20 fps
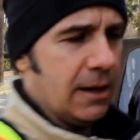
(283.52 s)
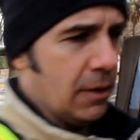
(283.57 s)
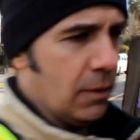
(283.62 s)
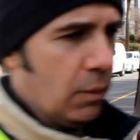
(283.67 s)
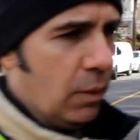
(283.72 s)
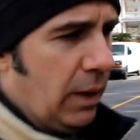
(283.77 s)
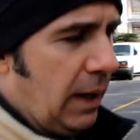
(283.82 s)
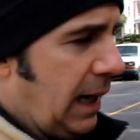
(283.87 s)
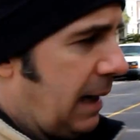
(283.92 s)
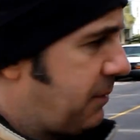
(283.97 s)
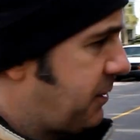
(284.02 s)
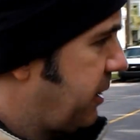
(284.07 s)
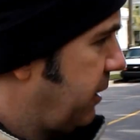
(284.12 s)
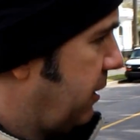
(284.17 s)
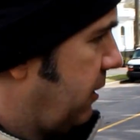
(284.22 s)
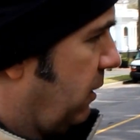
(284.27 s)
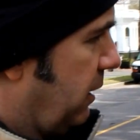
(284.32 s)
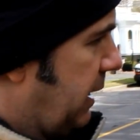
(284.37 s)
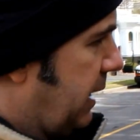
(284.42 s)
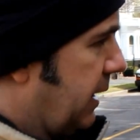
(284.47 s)
We're
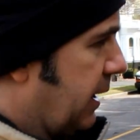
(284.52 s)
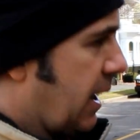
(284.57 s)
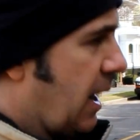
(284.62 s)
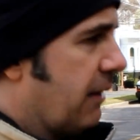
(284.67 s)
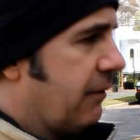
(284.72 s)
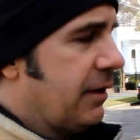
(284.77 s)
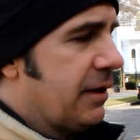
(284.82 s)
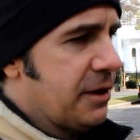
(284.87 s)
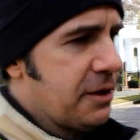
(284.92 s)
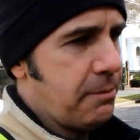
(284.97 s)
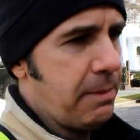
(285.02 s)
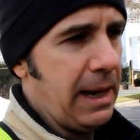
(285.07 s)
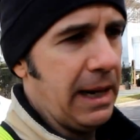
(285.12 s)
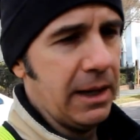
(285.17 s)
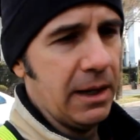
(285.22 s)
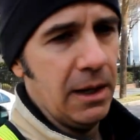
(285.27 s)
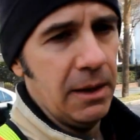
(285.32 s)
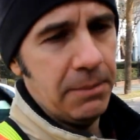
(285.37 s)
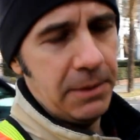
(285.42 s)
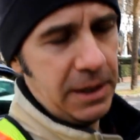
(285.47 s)
absolutely going to cover this
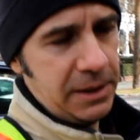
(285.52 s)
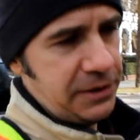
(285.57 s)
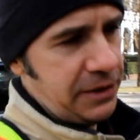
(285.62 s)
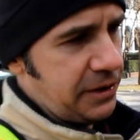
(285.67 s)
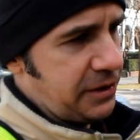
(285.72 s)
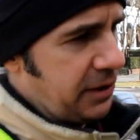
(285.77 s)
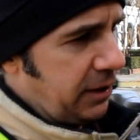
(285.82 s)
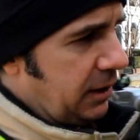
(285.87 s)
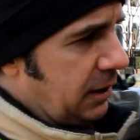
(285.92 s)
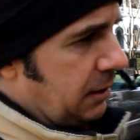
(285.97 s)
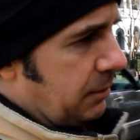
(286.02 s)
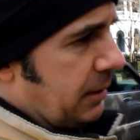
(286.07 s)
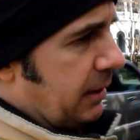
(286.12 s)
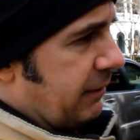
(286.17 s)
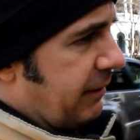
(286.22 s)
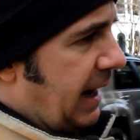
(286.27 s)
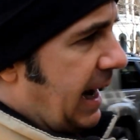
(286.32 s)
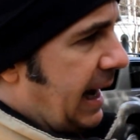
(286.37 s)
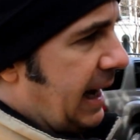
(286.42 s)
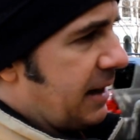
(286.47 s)
back up because it's a little bit
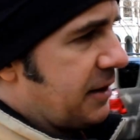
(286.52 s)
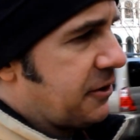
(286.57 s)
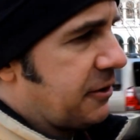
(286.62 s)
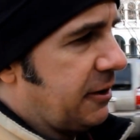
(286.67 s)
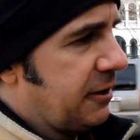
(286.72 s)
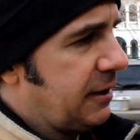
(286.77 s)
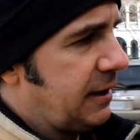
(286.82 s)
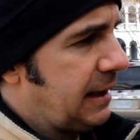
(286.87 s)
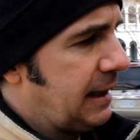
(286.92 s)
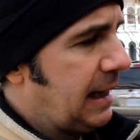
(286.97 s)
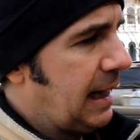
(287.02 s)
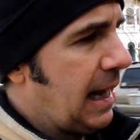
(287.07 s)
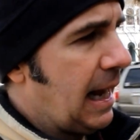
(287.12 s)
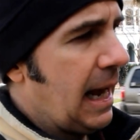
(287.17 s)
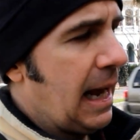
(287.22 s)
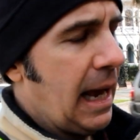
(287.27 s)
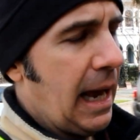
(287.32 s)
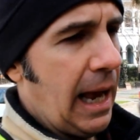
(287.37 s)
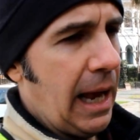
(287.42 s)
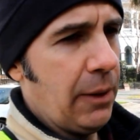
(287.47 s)
of a hazard.
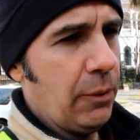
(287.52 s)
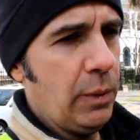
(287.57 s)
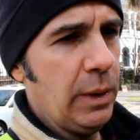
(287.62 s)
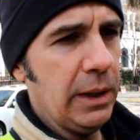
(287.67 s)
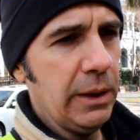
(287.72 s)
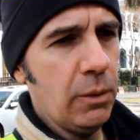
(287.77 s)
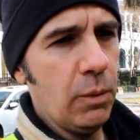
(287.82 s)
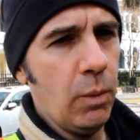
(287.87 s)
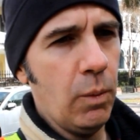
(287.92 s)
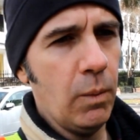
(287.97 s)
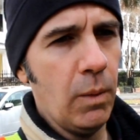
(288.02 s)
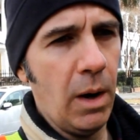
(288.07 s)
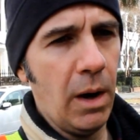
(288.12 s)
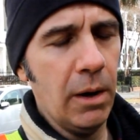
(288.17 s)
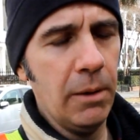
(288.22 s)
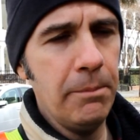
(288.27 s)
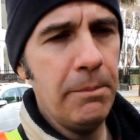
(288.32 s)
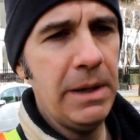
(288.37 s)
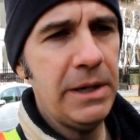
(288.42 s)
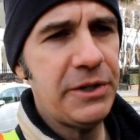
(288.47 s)
And really
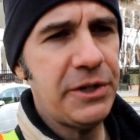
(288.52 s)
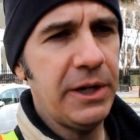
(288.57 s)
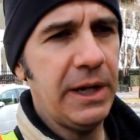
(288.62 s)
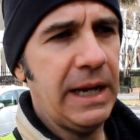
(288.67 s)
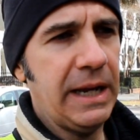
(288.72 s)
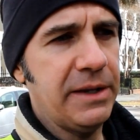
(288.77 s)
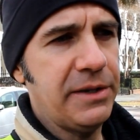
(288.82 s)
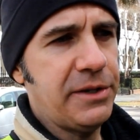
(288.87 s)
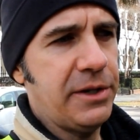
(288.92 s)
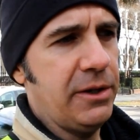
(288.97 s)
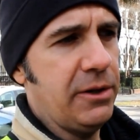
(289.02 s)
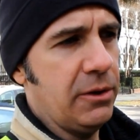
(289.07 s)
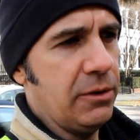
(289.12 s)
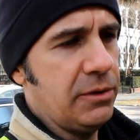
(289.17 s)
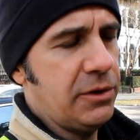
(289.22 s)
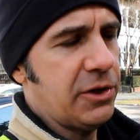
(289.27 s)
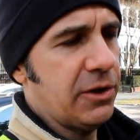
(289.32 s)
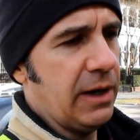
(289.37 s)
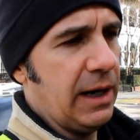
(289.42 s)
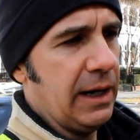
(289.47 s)
our mission is to
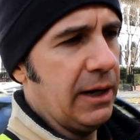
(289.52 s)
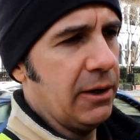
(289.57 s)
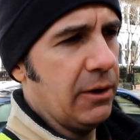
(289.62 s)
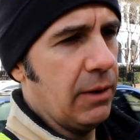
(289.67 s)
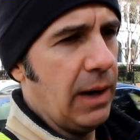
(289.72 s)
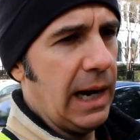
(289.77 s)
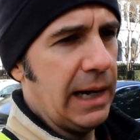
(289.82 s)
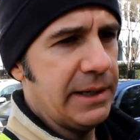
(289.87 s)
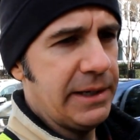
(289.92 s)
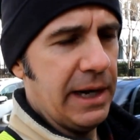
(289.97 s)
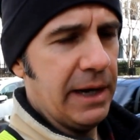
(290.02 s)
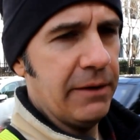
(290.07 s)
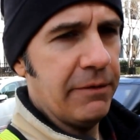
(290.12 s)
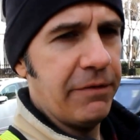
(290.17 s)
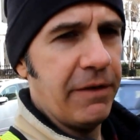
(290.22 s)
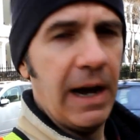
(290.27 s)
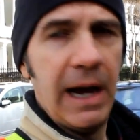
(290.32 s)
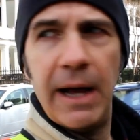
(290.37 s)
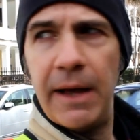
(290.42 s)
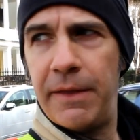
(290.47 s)
try to
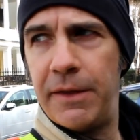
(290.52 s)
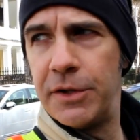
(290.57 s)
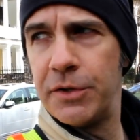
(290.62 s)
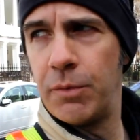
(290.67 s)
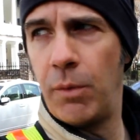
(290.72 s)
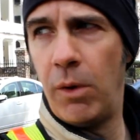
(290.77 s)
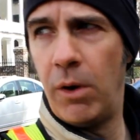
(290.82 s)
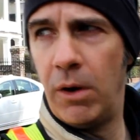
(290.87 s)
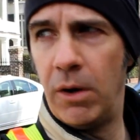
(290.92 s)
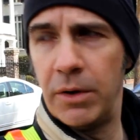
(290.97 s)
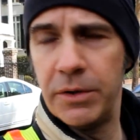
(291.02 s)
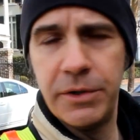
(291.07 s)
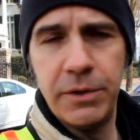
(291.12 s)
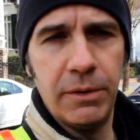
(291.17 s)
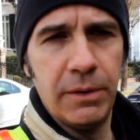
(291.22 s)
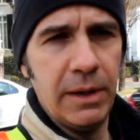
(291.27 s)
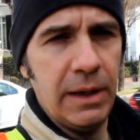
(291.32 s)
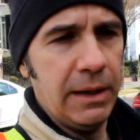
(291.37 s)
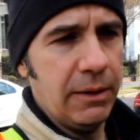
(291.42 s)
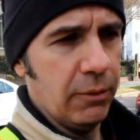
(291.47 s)
identify this wall.
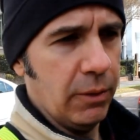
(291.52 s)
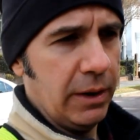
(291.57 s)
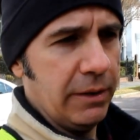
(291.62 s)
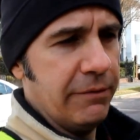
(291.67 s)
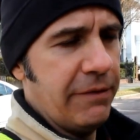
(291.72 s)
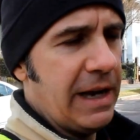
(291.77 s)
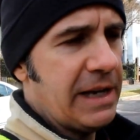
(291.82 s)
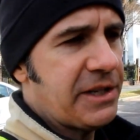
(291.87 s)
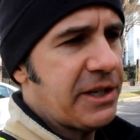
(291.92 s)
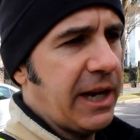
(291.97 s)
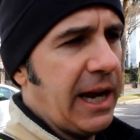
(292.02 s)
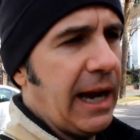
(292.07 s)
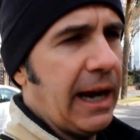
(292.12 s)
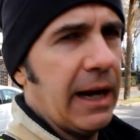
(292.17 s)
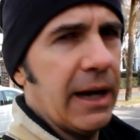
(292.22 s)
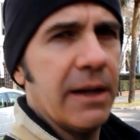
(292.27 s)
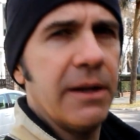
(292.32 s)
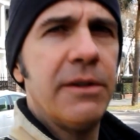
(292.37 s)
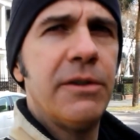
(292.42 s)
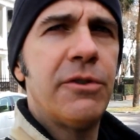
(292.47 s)
We're investigating
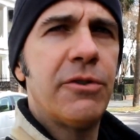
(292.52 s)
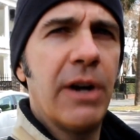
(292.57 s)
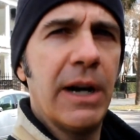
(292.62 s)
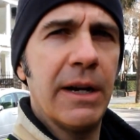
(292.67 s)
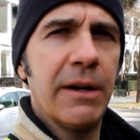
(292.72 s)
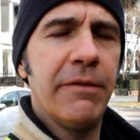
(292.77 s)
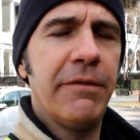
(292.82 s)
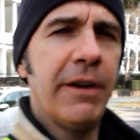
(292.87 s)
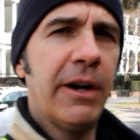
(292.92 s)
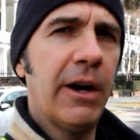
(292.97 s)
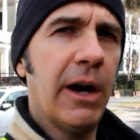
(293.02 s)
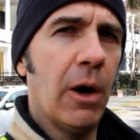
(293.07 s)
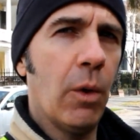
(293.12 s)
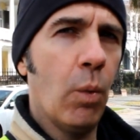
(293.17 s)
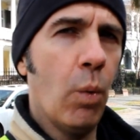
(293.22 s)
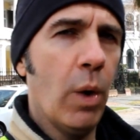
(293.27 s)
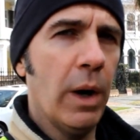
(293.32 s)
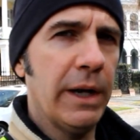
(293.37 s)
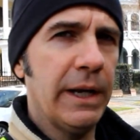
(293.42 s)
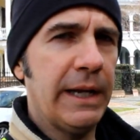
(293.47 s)
it, trying to figure out
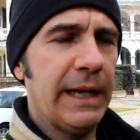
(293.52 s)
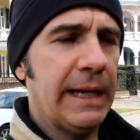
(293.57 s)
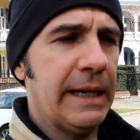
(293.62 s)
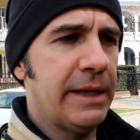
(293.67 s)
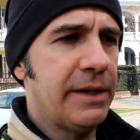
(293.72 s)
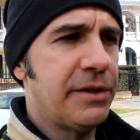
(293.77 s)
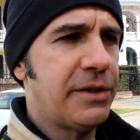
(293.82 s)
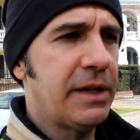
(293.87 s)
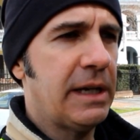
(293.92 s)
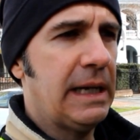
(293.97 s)
what it is,